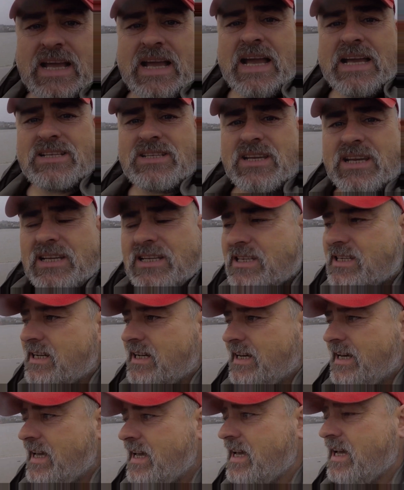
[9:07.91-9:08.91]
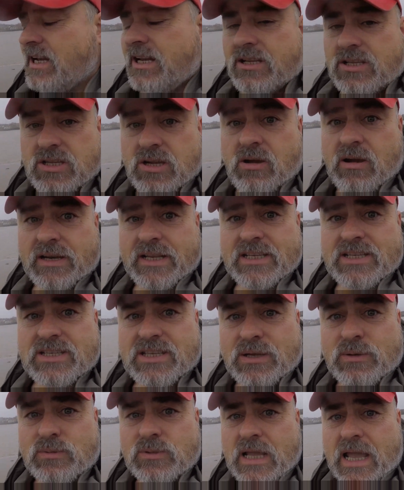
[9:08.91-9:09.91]
As you can see, the tide is
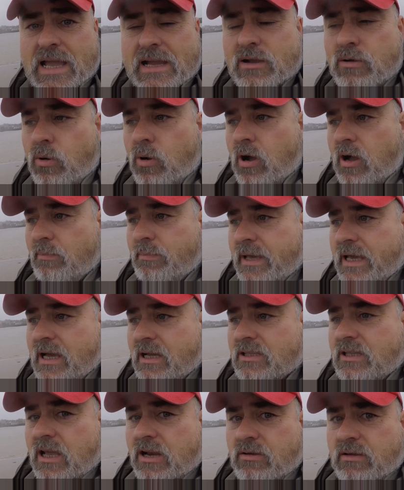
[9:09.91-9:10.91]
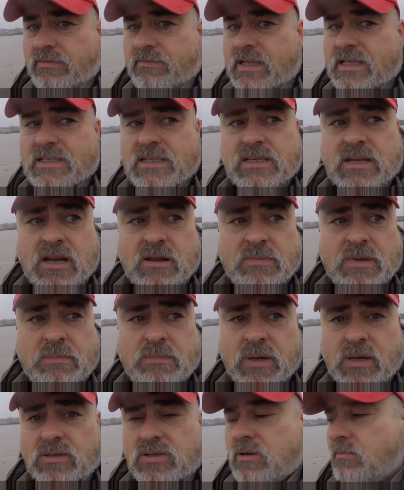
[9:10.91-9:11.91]
still down quite a bit. I don't know if this is going to be
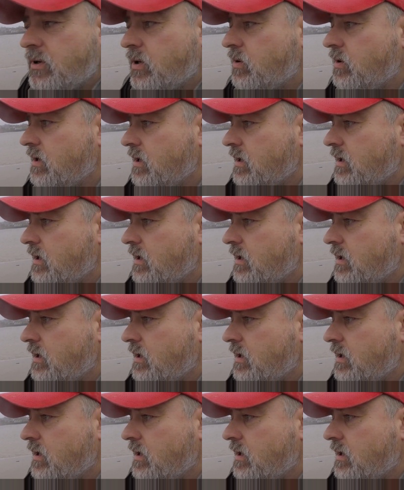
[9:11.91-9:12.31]
possible.